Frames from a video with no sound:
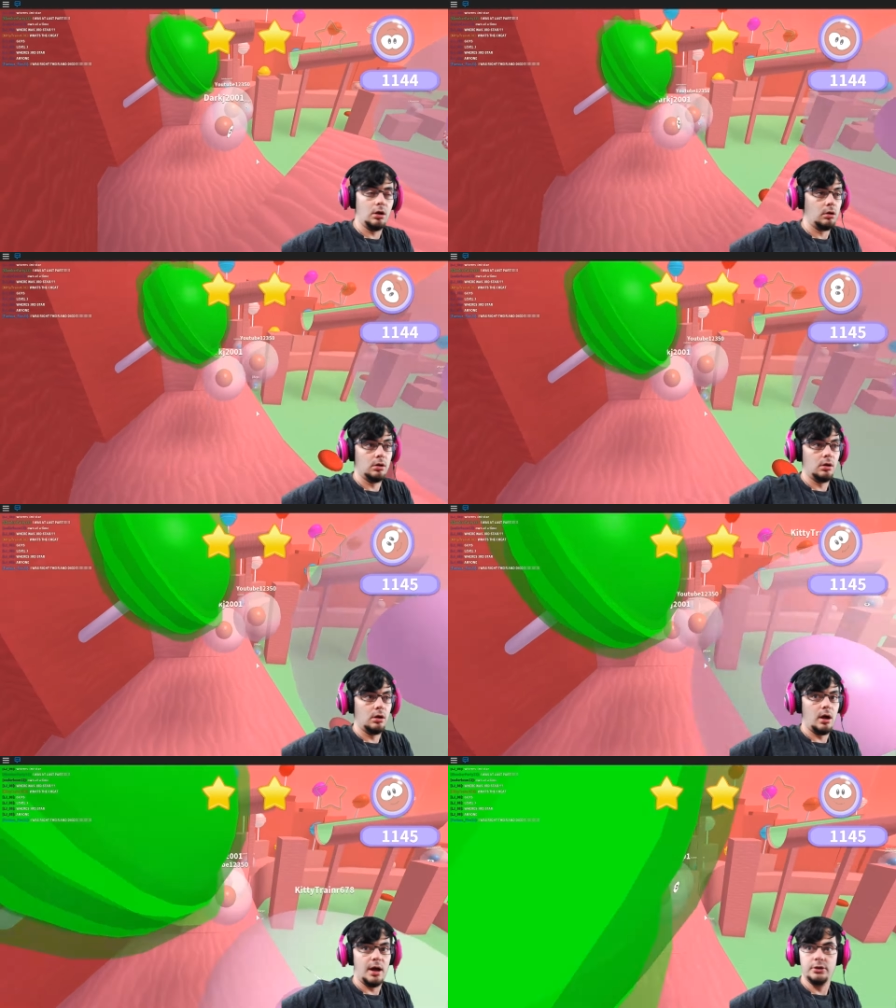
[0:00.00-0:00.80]
Oh,
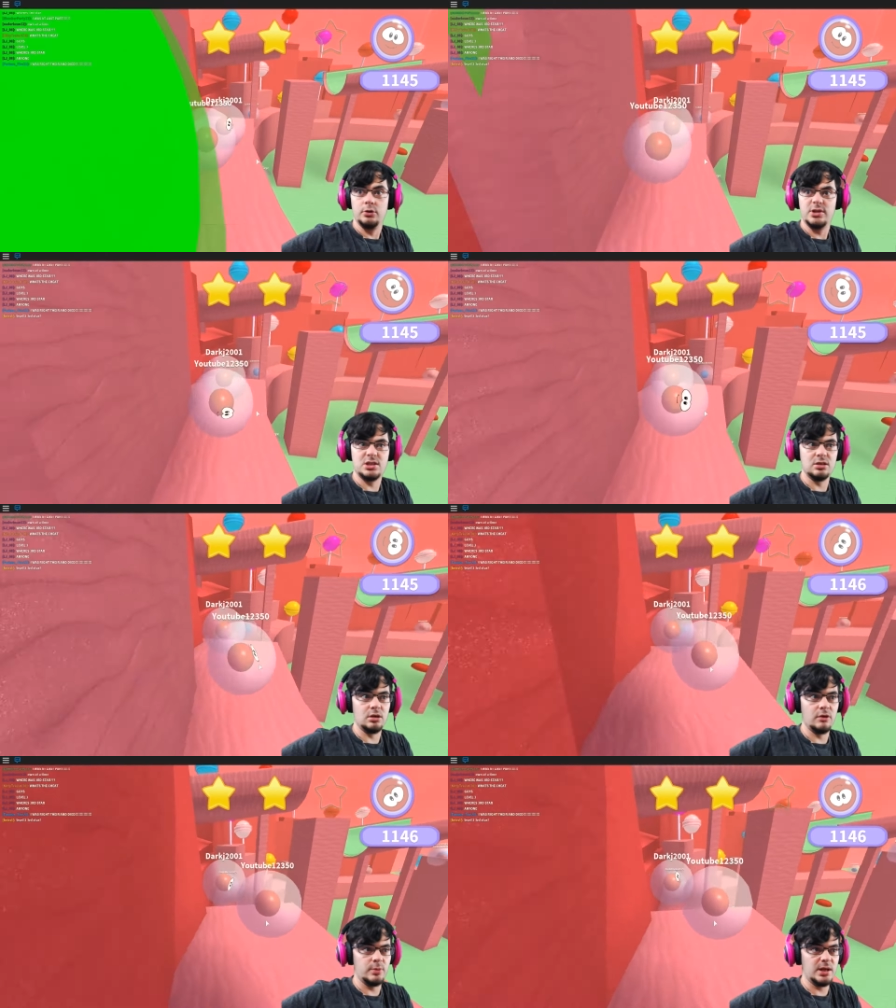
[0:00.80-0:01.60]
I don't know what just
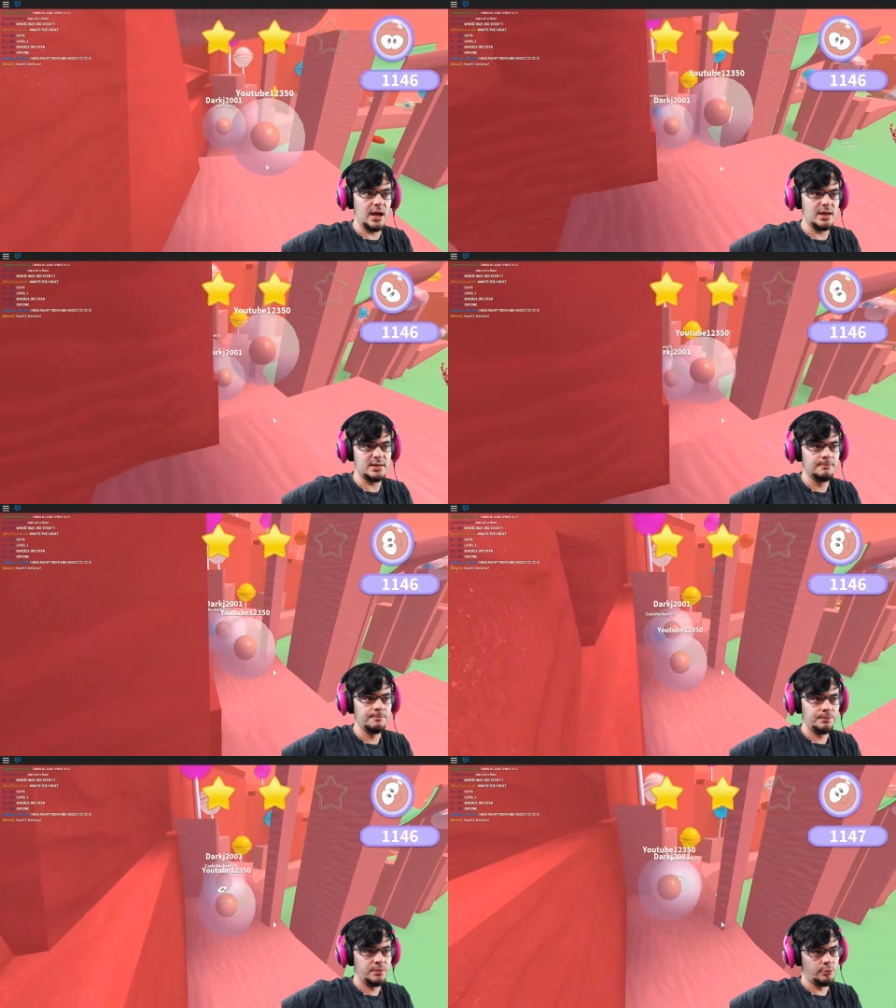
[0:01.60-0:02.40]
took over me, guys.
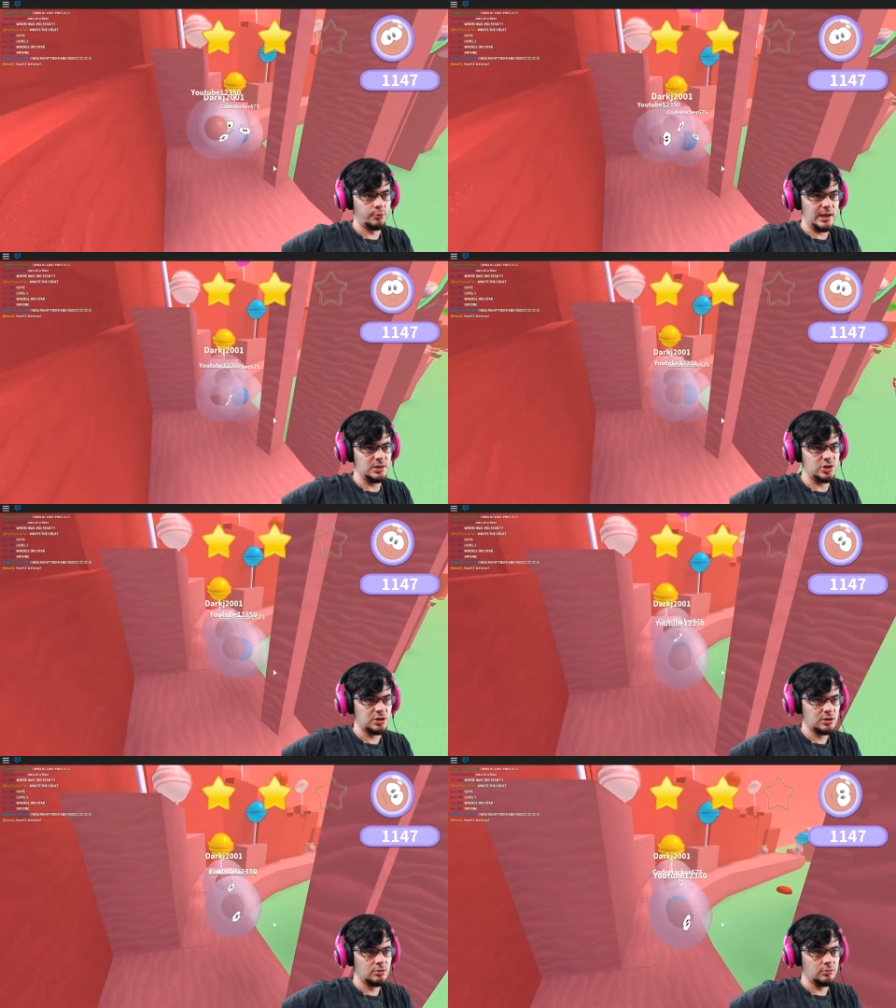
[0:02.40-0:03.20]

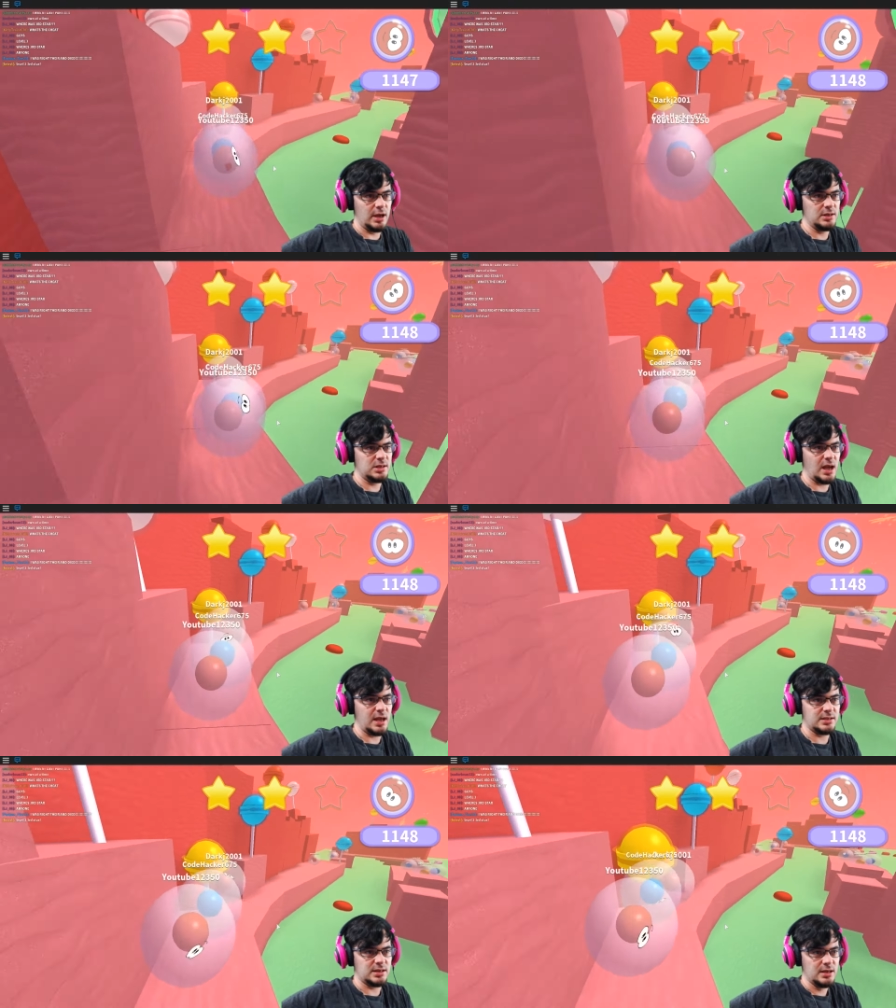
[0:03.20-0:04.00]
Rage, rage
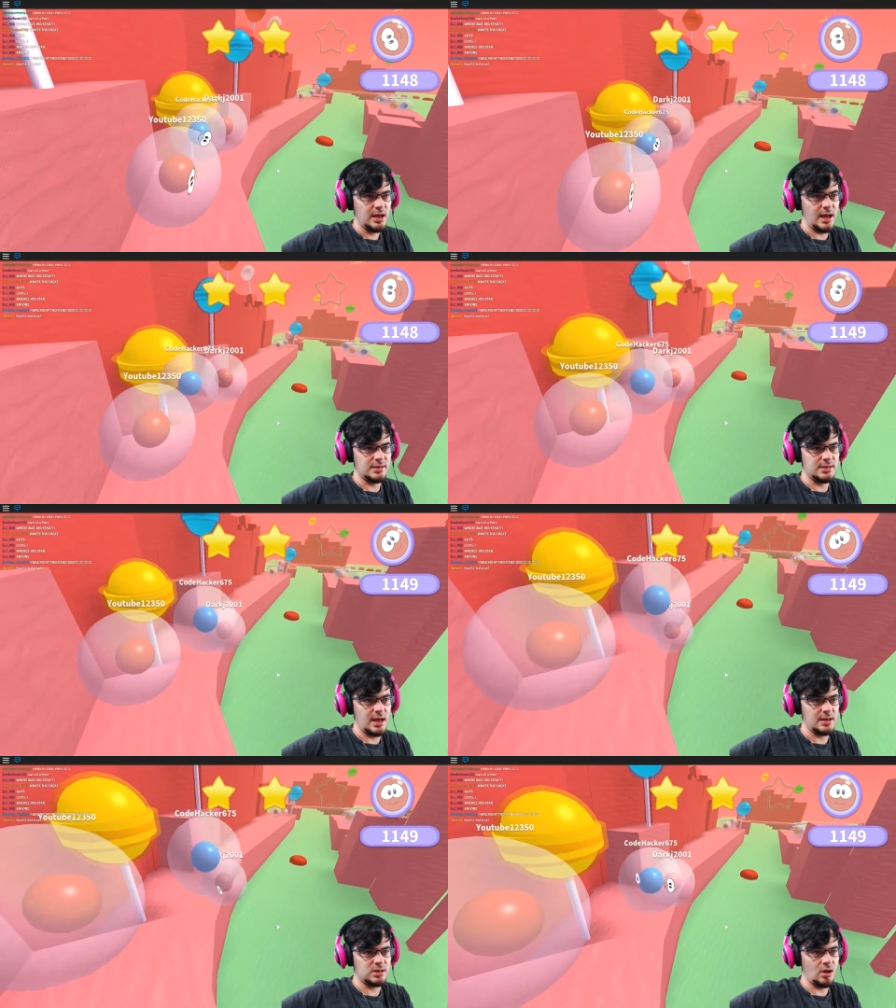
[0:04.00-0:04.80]
has has
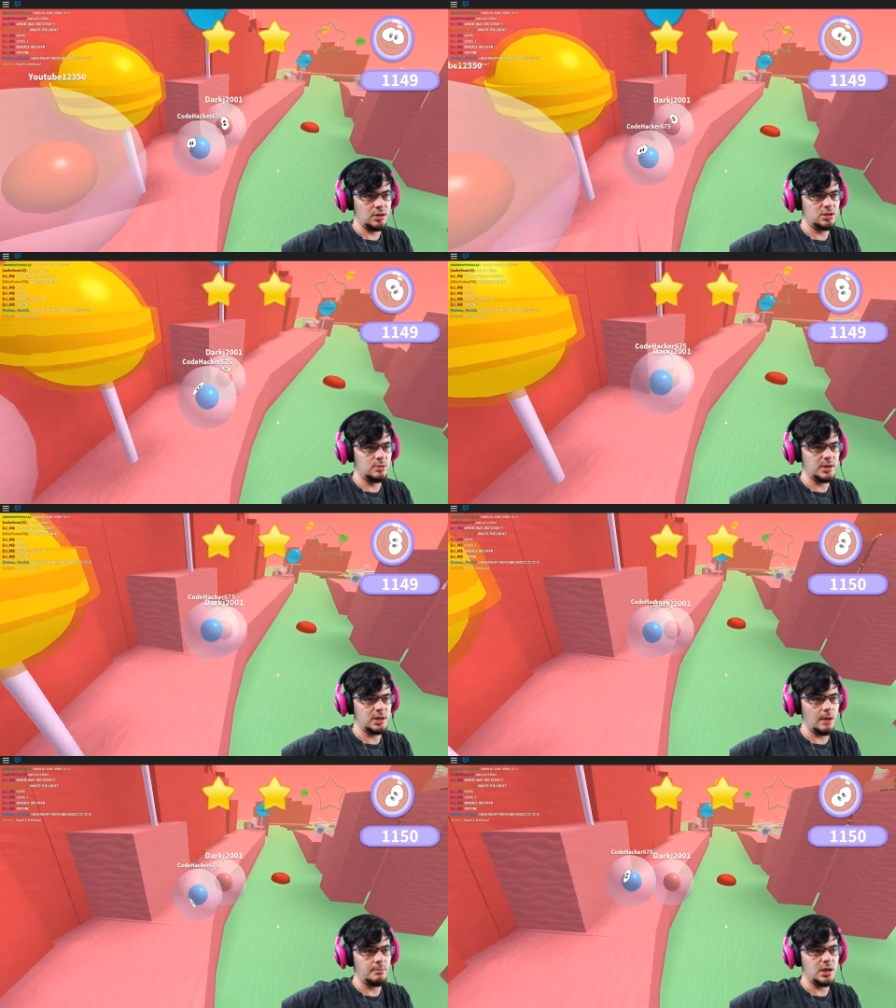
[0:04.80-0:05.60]
has started to
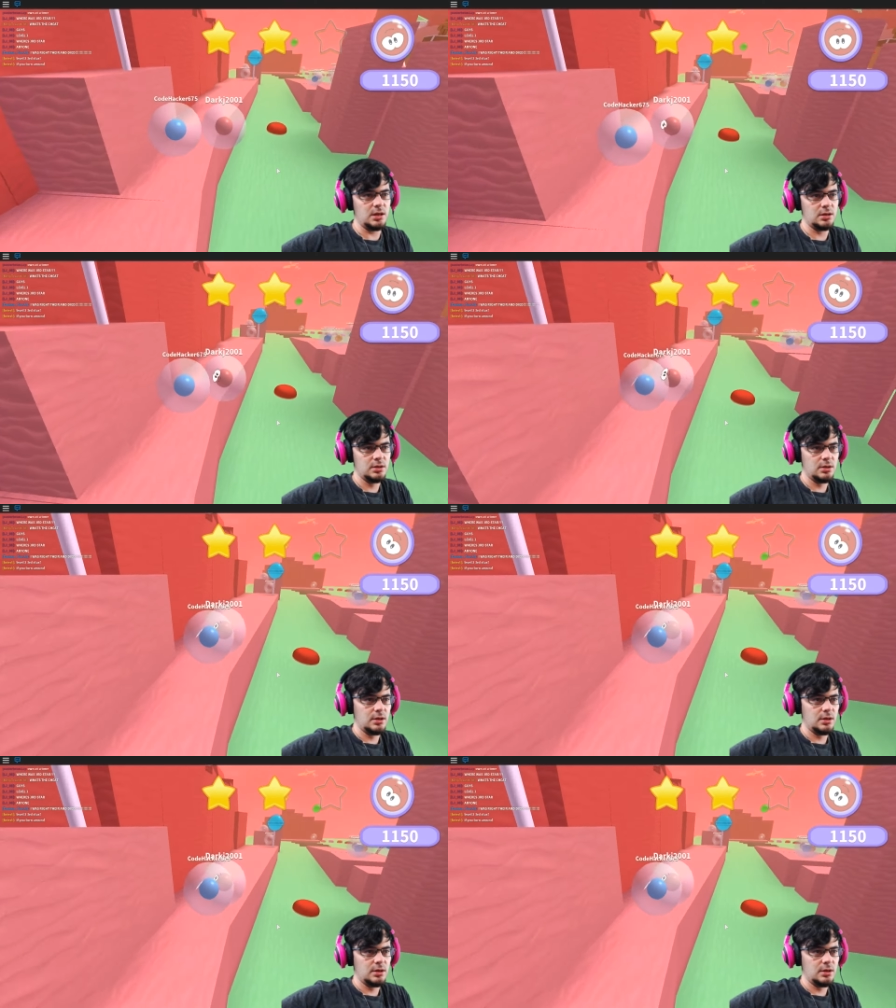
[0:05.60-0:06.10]
become me,